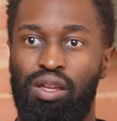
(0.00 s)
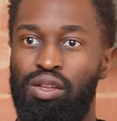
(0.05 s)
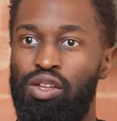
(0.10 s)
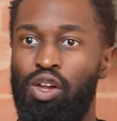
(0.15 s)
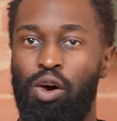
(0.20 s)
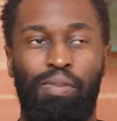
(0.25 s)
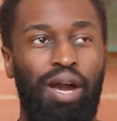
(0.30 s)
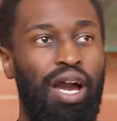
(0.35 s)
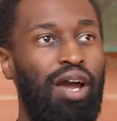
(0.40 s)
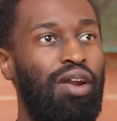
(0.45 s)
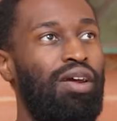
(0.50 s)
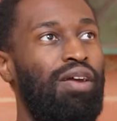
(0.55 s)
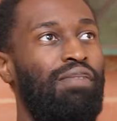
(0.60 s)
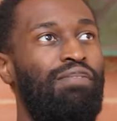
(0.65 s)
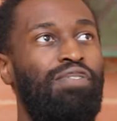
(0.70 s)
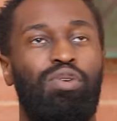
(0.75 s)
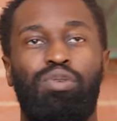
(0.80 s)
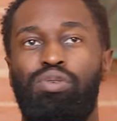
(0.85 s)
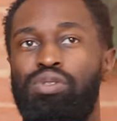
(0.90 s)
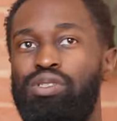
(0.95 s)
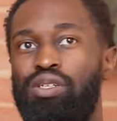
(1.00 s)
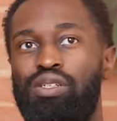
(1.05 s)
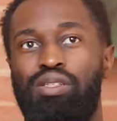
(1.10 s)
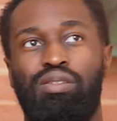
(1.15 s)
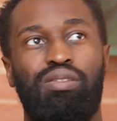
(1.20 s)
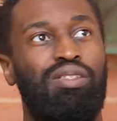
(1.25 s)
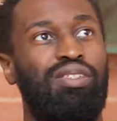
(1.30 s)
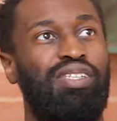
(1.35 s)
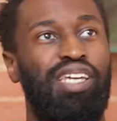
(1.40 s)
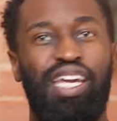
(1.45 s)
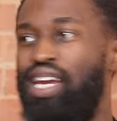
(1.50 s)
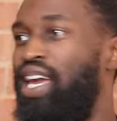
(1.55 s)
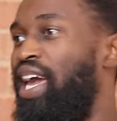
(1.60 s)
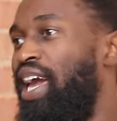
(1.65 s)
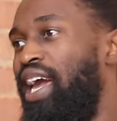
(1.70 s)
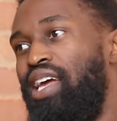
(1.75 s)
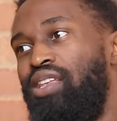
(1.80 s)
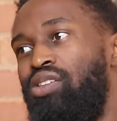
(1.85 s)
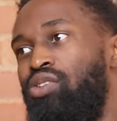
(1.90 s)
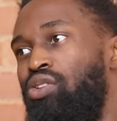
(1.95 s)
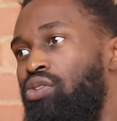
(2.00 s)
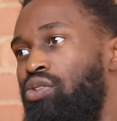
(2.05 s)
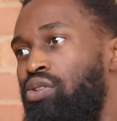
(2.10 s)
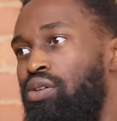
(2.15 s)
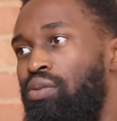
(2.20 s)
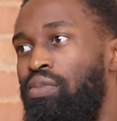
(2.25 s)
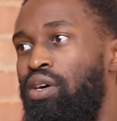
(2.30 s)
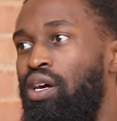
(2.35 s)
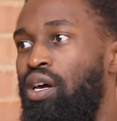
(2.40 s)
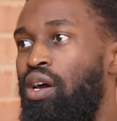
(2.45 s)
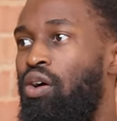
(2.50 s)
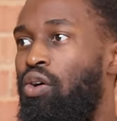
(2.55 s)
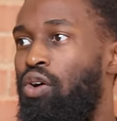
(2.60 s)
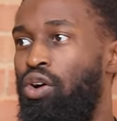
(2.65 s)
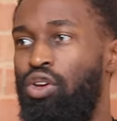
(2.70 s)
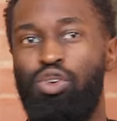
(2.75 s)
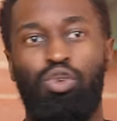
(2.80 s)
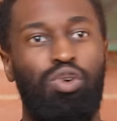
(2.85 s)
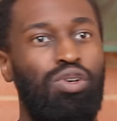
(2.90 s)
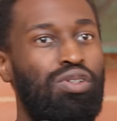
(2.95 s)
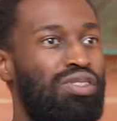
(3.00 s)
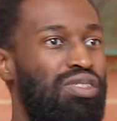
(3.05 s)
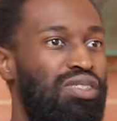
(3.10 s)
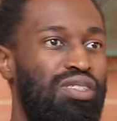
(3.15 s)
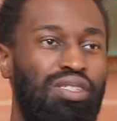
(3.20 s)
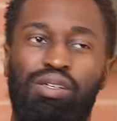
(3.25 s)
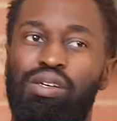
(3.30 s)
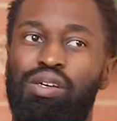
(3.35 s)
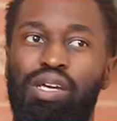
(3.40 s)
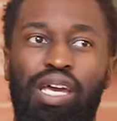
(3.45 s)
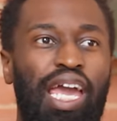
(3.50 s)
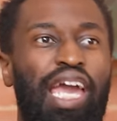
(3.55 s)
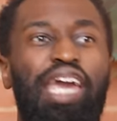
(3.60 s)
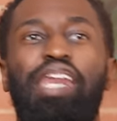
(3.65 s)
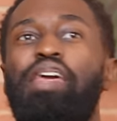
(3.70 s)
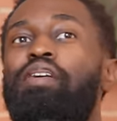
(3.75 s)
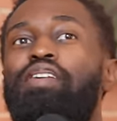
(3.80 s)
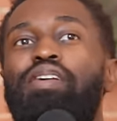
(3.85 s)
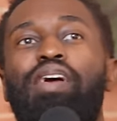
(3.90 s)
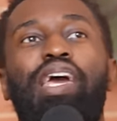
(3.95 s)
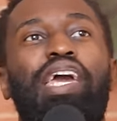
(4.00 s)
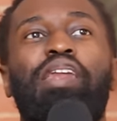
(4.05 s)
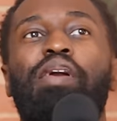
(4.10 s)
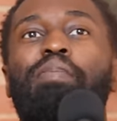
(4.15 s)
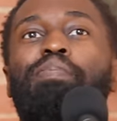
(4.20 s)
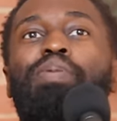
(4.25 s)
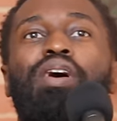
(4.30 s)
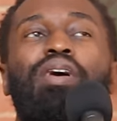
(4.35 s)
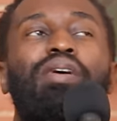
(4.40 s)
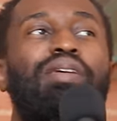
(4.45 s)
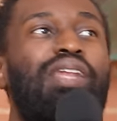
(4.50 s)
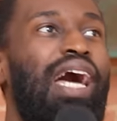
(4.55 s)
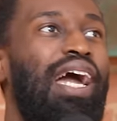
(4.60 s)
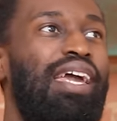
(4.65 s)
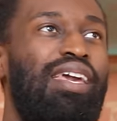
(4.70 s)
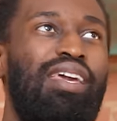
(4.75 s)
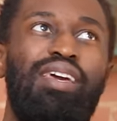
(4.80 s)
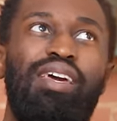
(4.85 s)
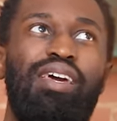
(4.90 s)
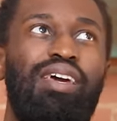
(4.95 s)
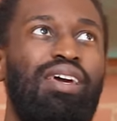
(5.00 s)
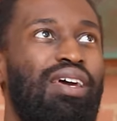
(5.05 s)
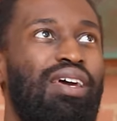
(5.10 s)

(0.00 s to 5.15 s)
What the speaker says: No matter if you was a dickhead to him or you was any per, like...